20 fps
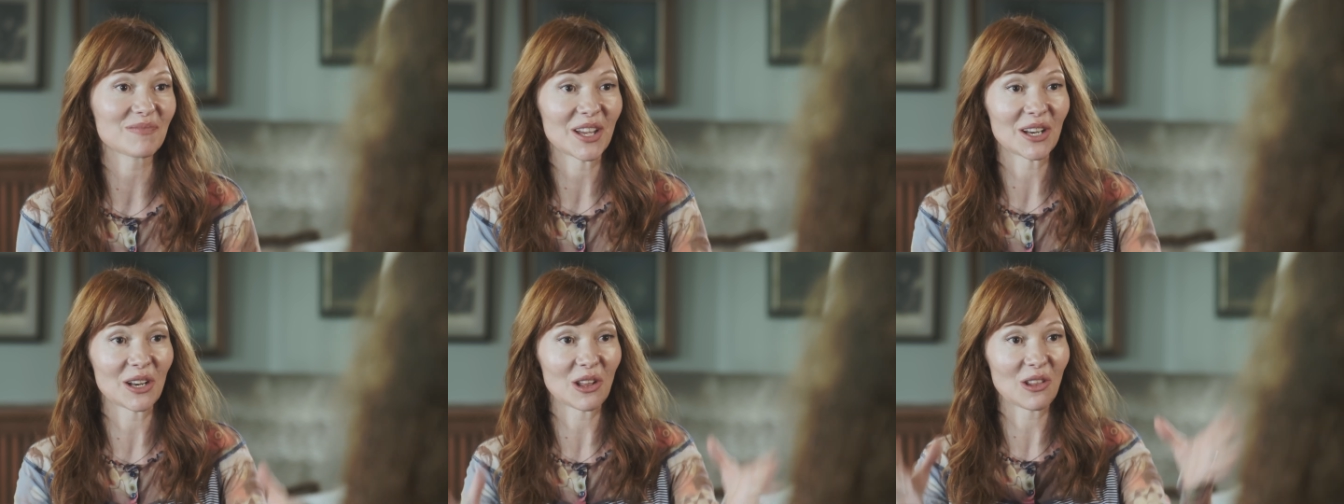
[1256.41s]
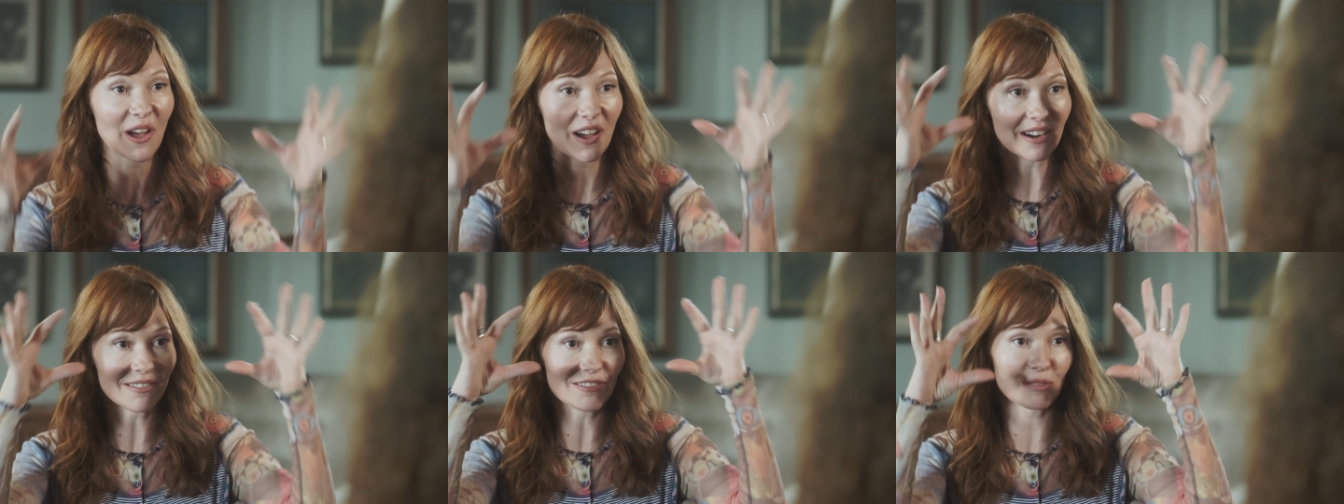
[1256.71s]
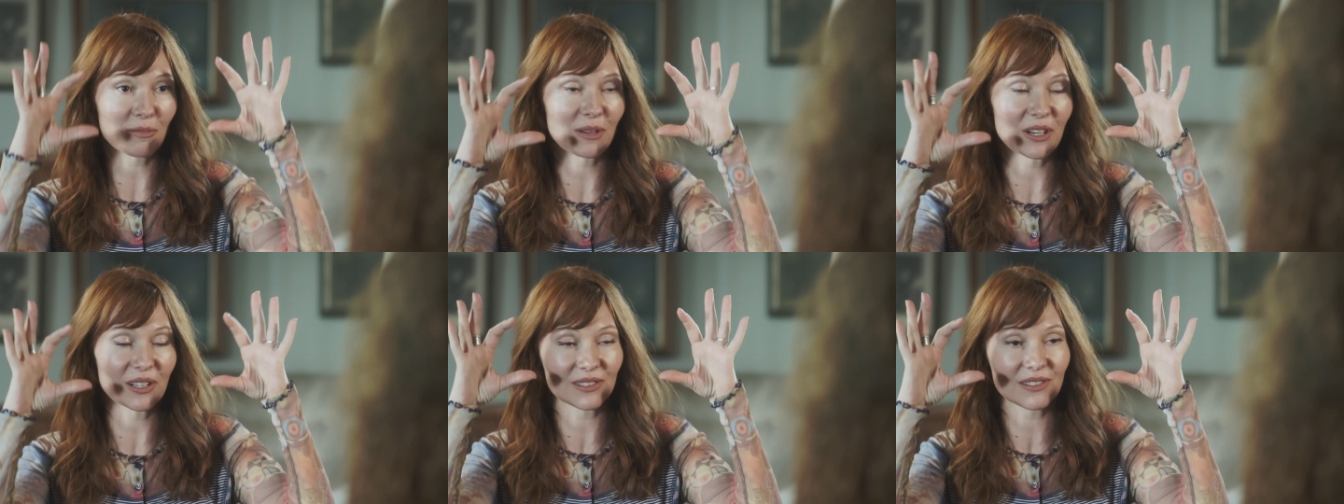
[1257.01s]
and a lot of
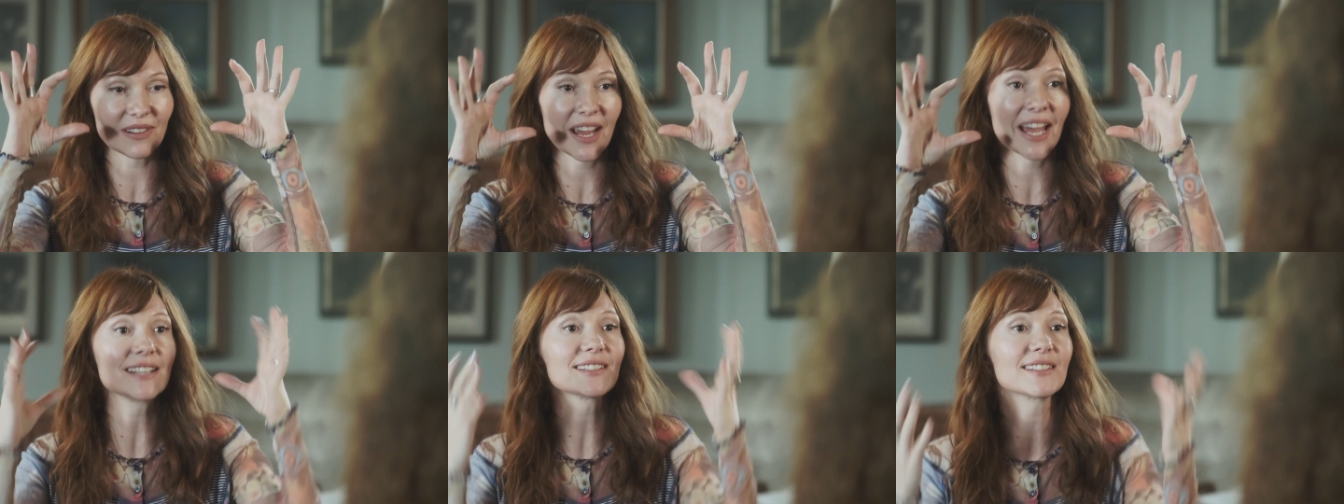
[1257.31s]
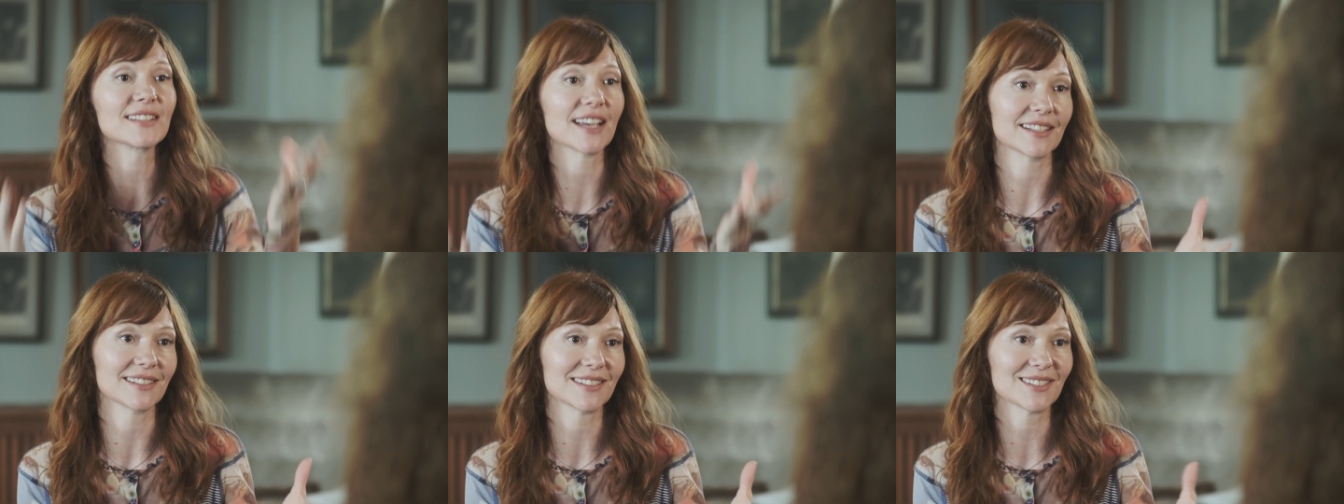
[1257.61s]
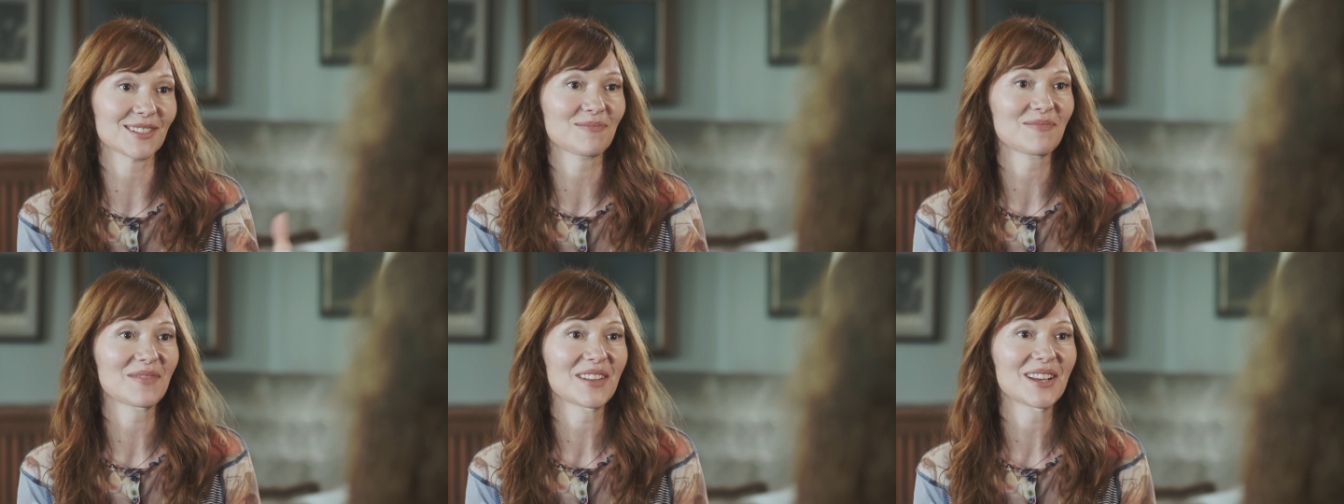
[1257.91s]
them are
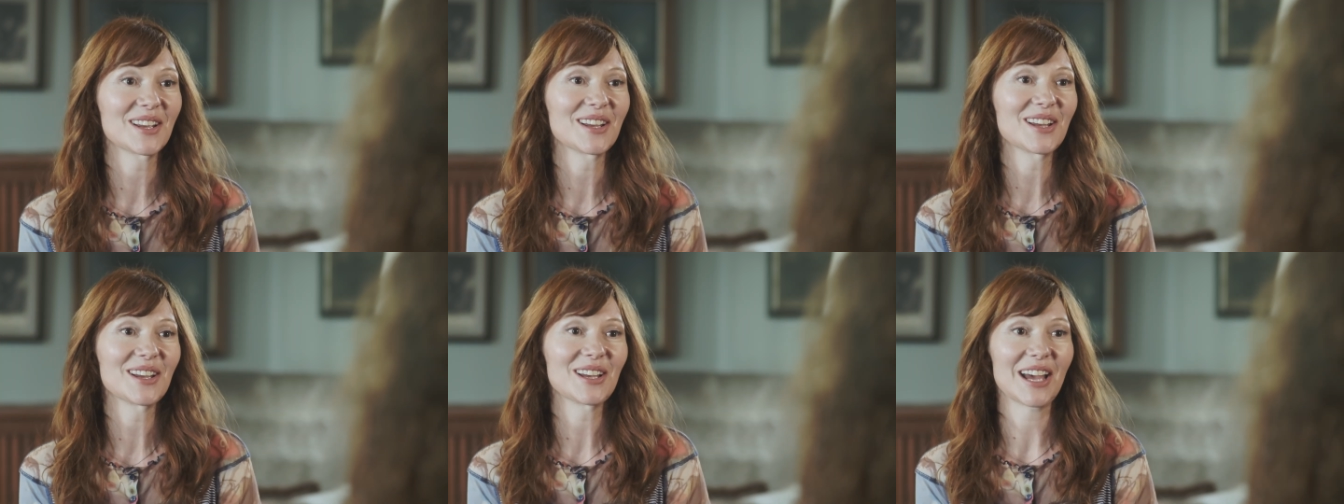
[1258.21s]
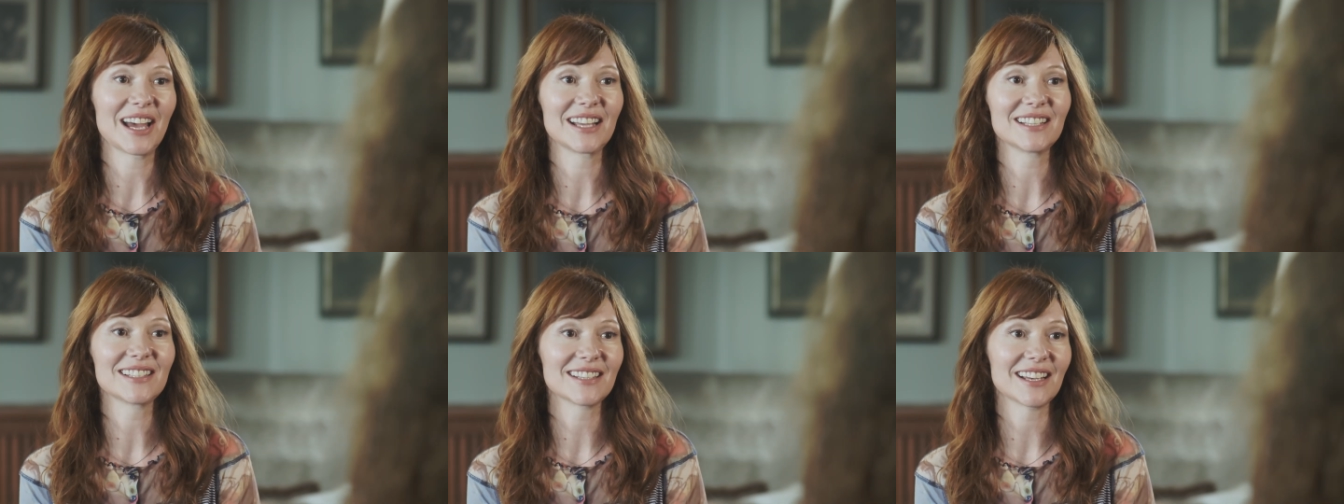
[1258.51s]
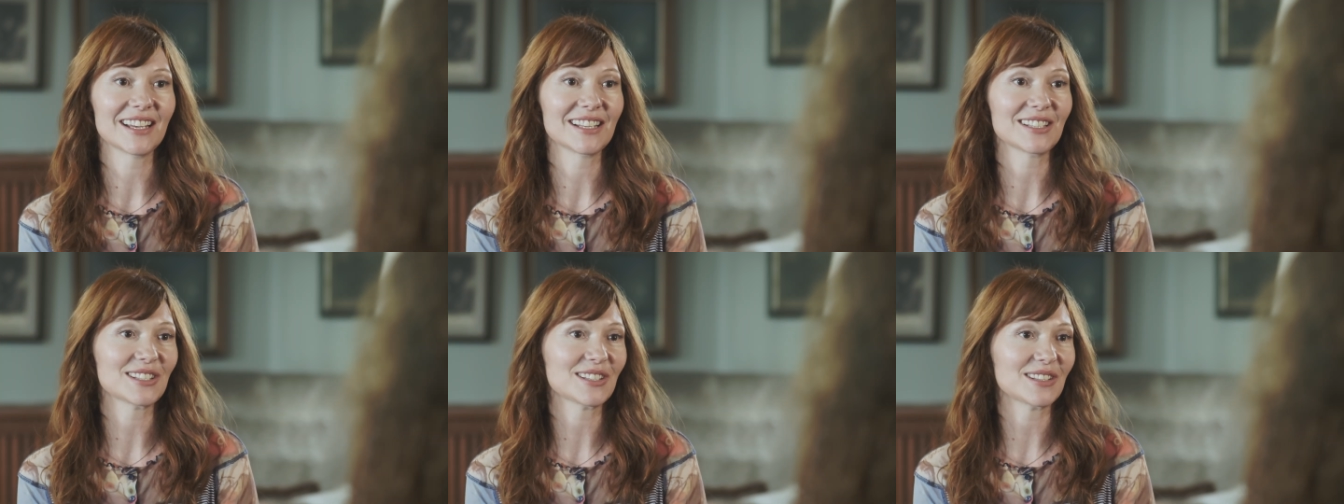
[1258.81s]
headsets
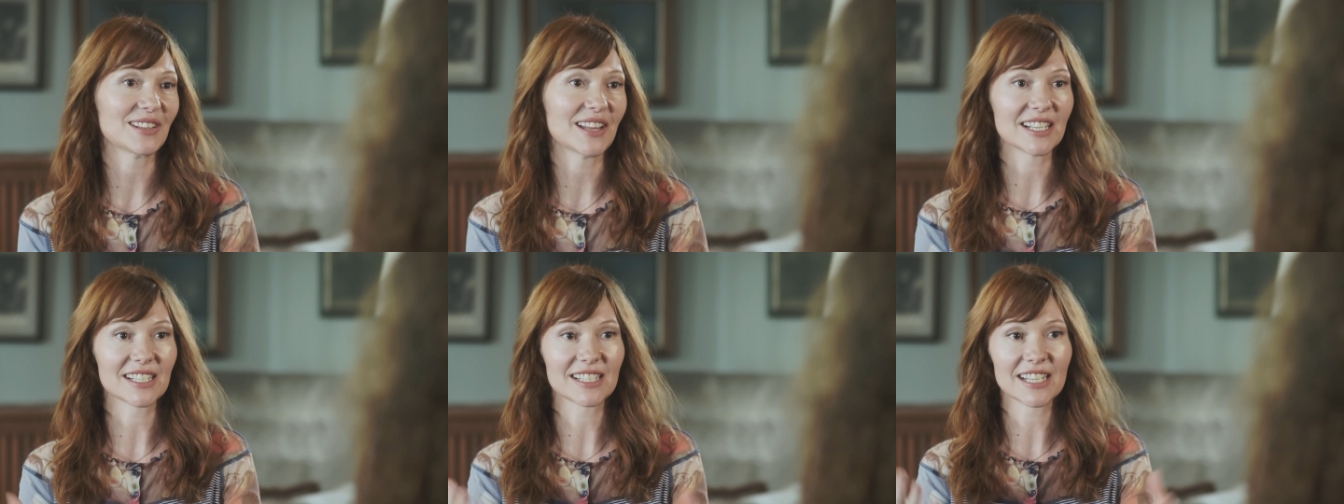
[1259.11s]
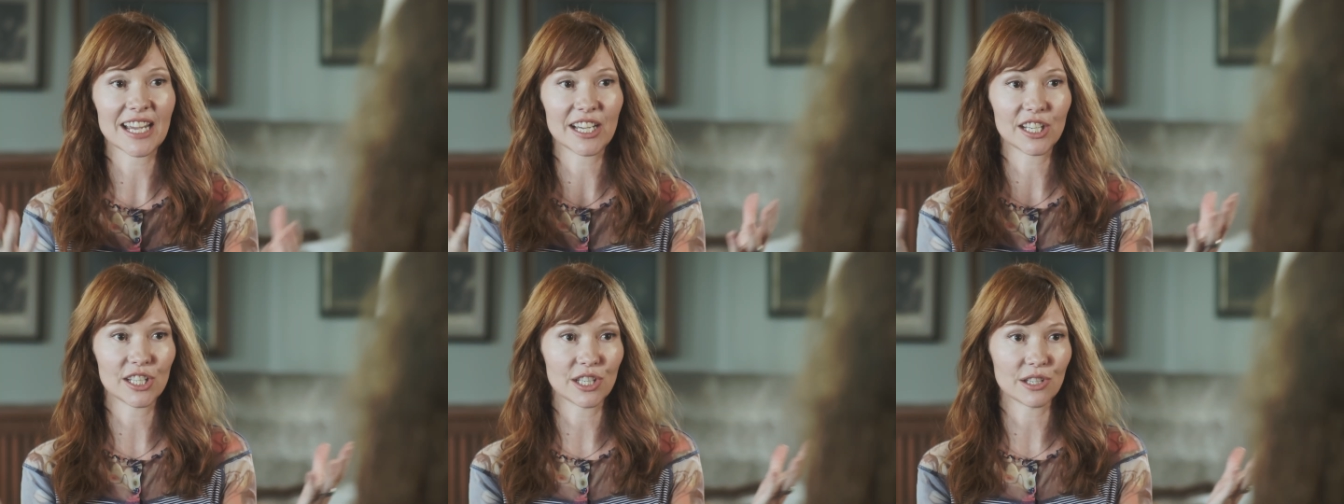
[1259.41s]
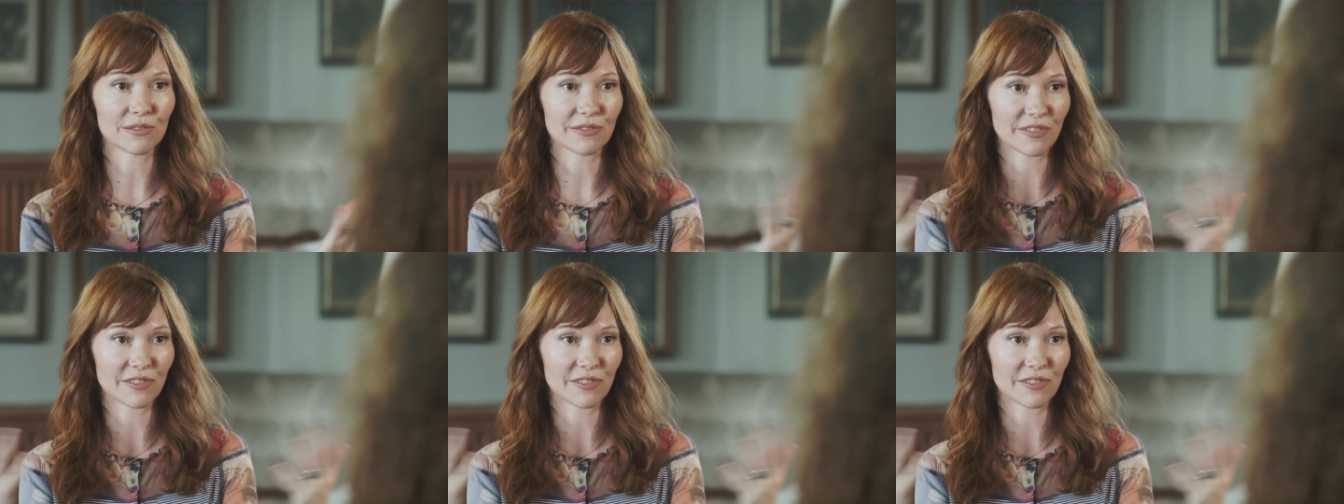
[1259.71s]
headsets that take you